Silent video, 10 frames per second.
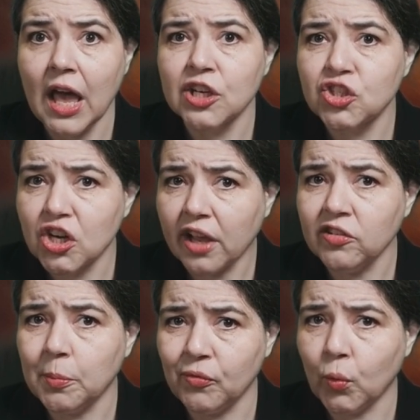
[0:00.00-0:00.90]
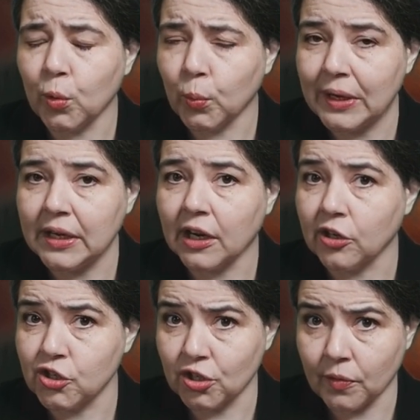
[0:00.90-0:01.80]
just before reading
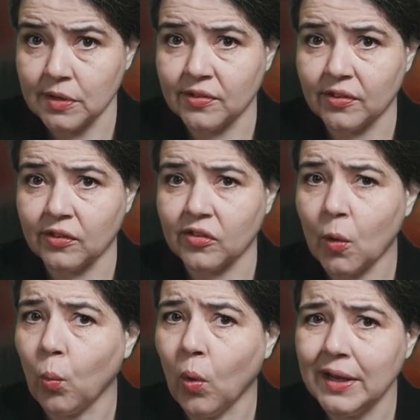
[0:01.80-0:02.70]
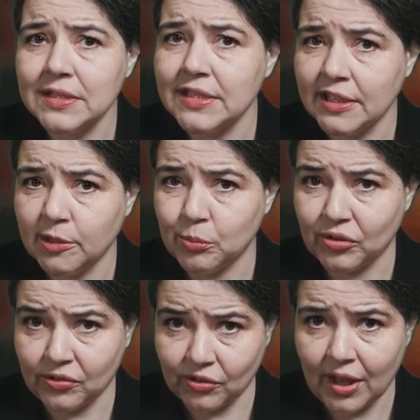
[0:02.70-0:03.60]
assurances that one team's
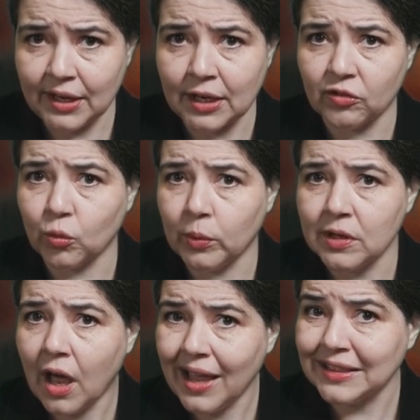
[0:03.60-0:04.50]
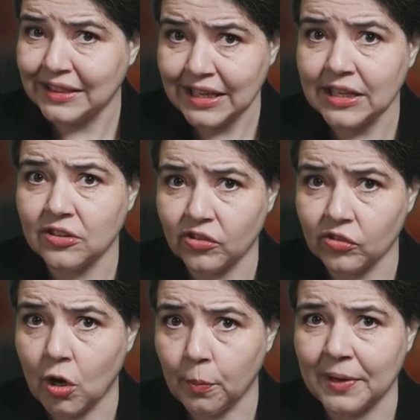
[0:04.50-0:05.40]
science would not lead to
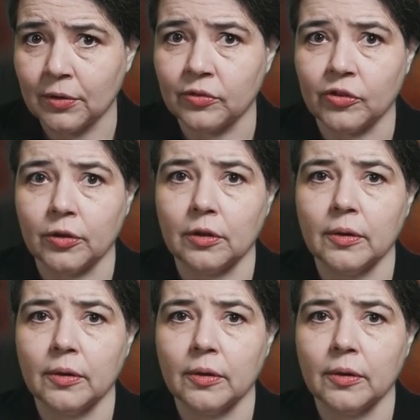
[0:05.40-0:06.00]
Snowpiercer.